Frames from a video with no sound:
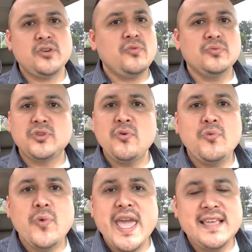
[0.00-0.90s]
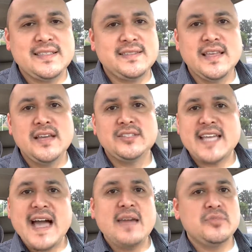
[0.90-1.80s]
Don't don't waste
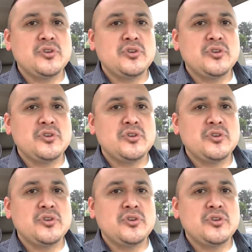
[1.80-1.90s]
time.